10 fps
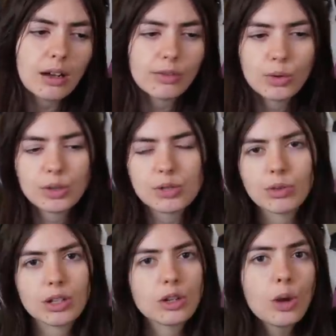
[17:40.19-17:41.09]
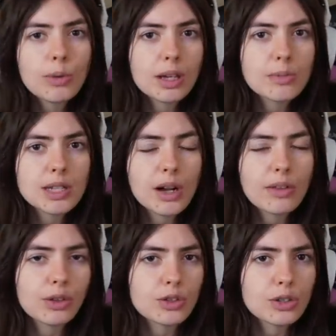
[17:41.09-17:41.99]
Of course, when Kenobi comes out, if
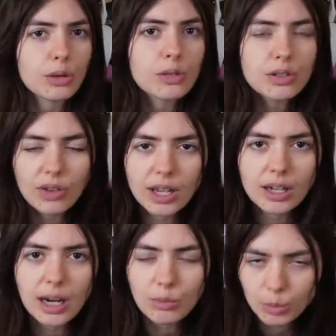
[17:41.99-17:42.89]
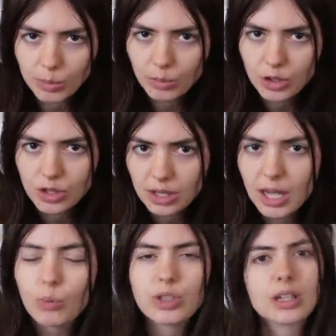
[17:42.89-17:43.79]
you're a Star Wars fan, I will be watching
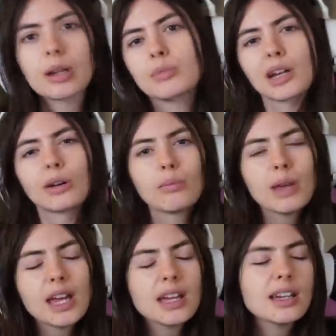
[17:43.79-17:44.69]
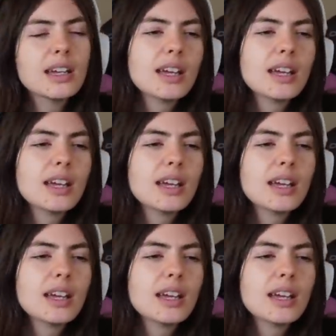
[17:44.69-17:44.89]
that once it comes out in May.